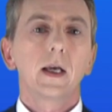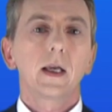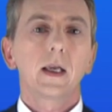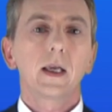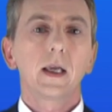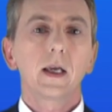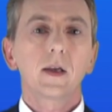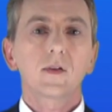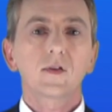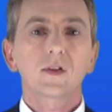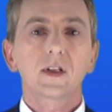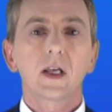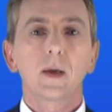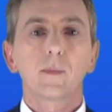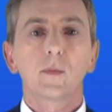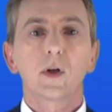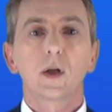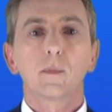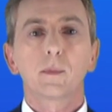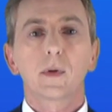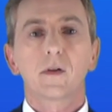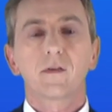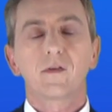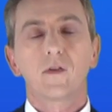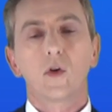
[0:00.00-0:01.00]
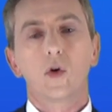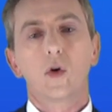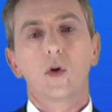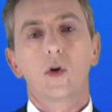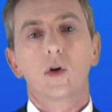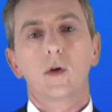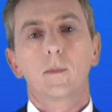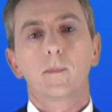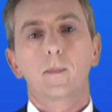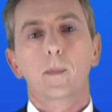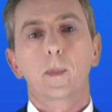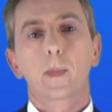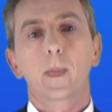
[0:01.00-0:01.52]
Here's tip number
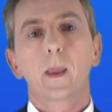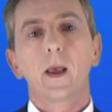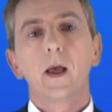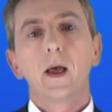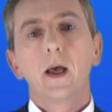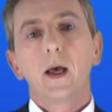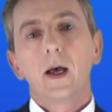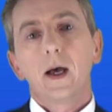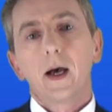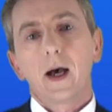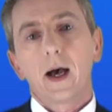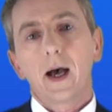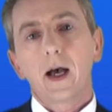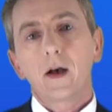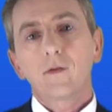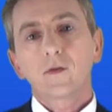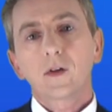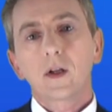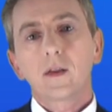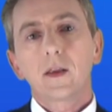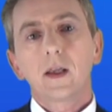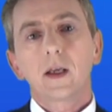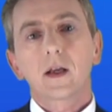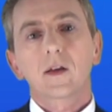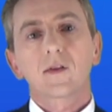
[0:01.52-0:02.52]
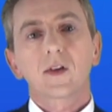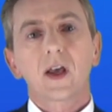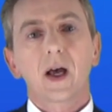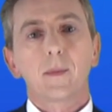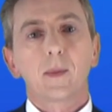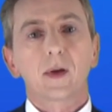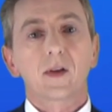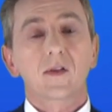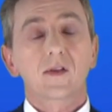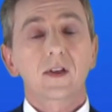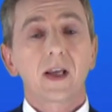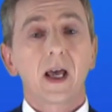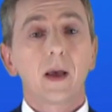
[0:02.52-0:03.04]
four. After the exam,
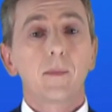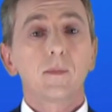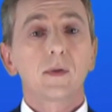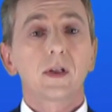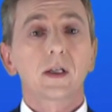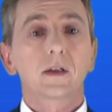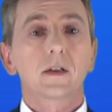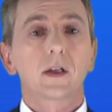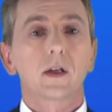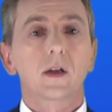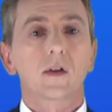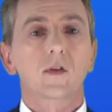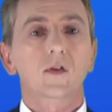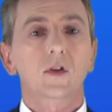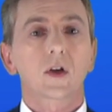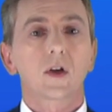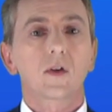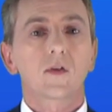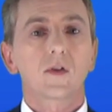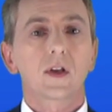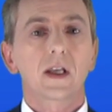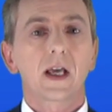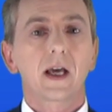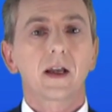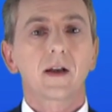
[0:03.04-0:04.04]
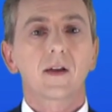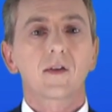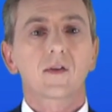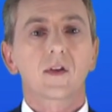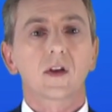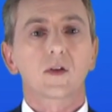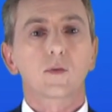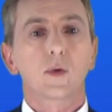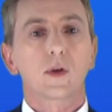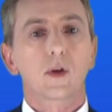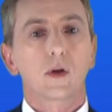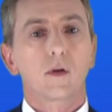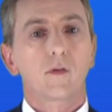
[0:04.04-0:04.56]
it's tempting to discuss the
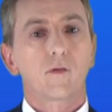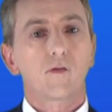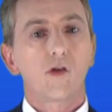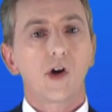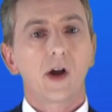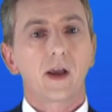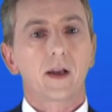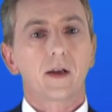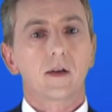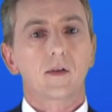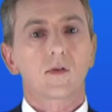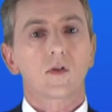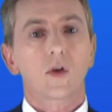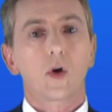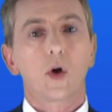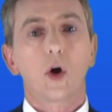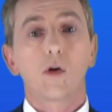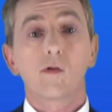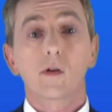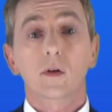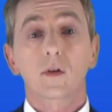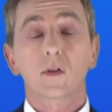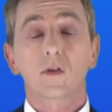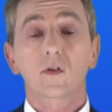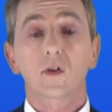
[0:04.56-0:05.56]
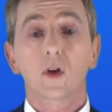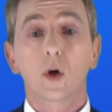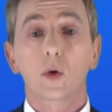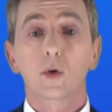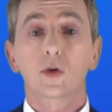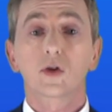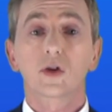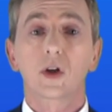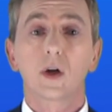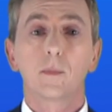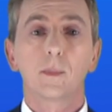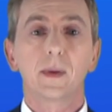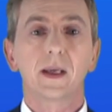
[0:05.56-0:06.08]
answers with your friends or on
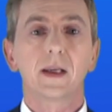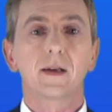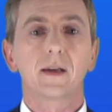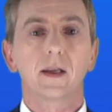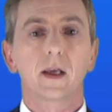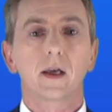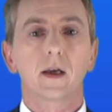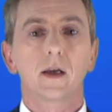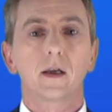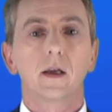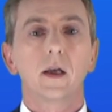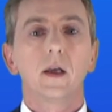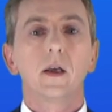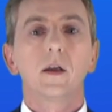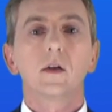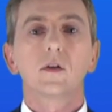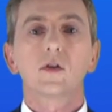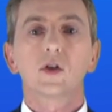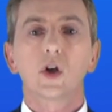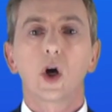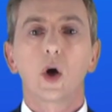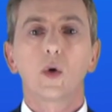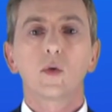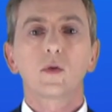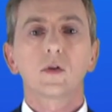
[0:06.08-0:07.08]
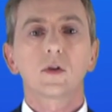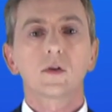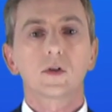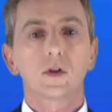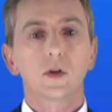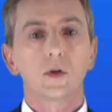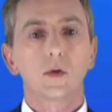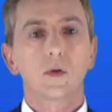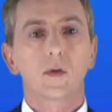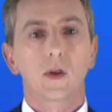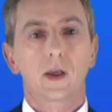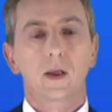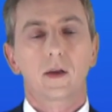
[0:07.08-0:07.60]
social media. Don't
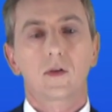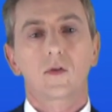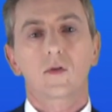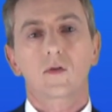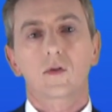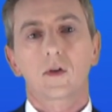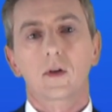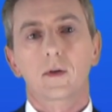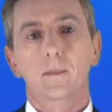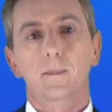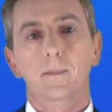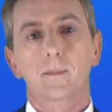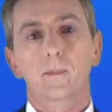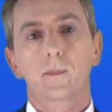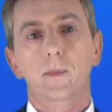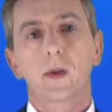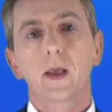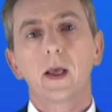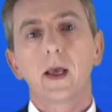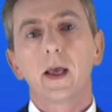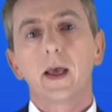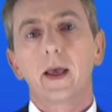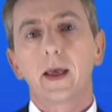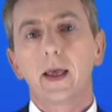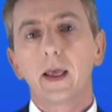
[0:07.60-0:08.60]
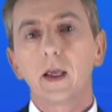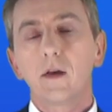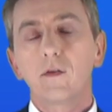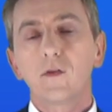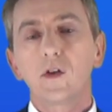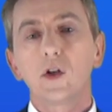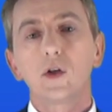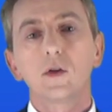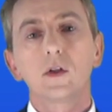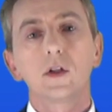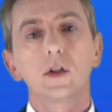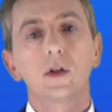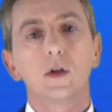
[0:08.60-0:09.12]
do this. If
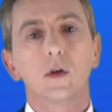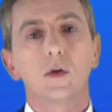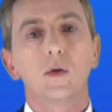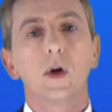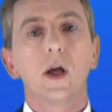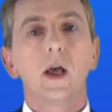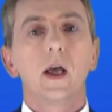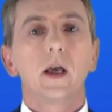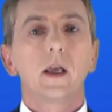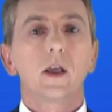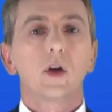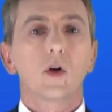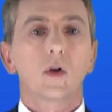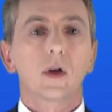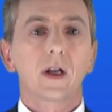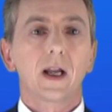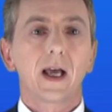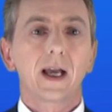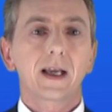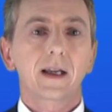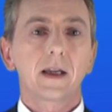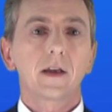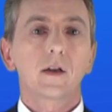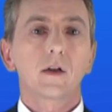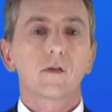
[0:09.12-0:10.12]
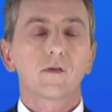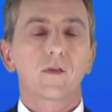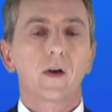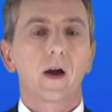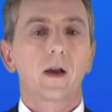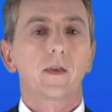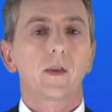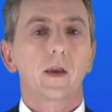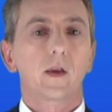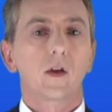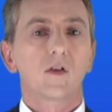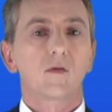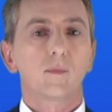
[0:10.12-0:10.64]
you do, you're likely to
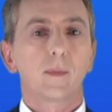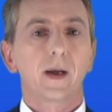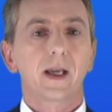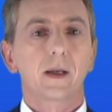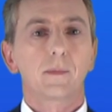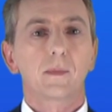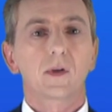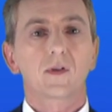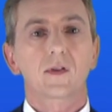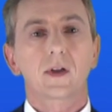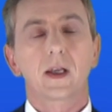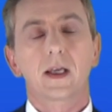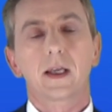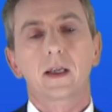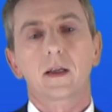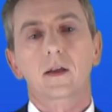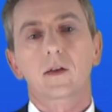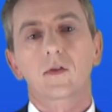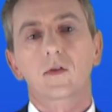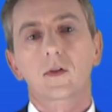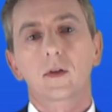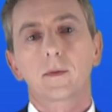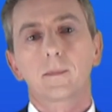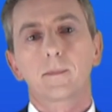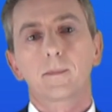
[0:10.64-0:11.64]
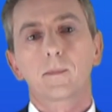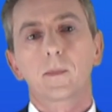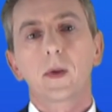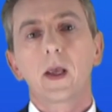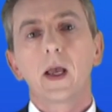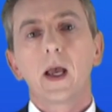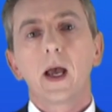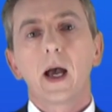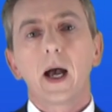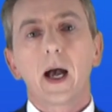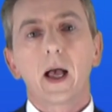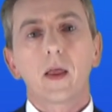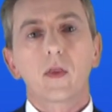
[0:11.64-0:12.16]
find that you've made mistakes.
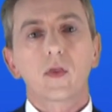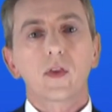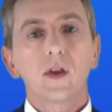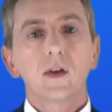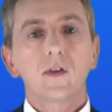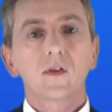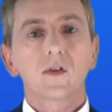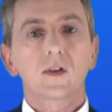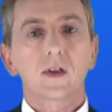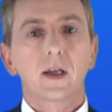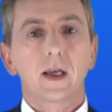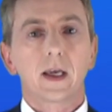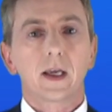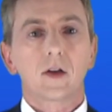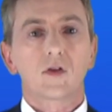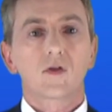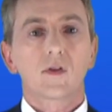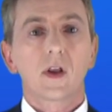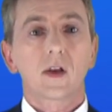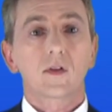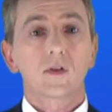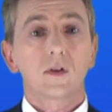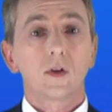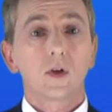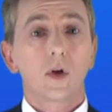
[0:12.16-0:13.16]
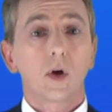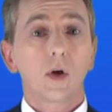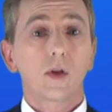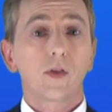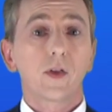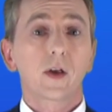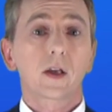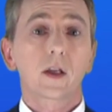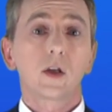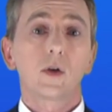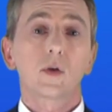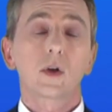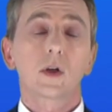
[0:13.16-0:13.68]
At this stage, there's
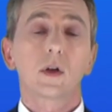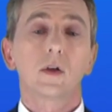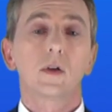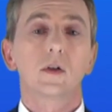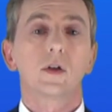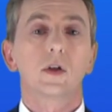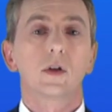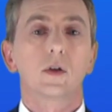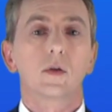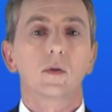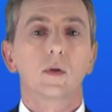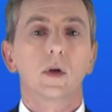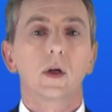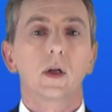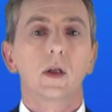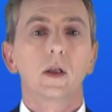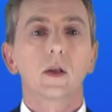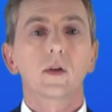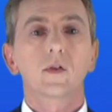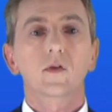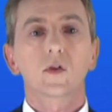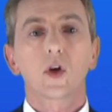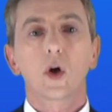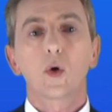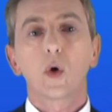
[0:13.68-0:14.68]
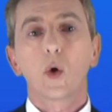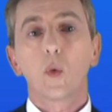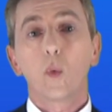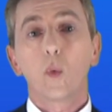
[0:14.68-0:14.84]
nothing you can do. So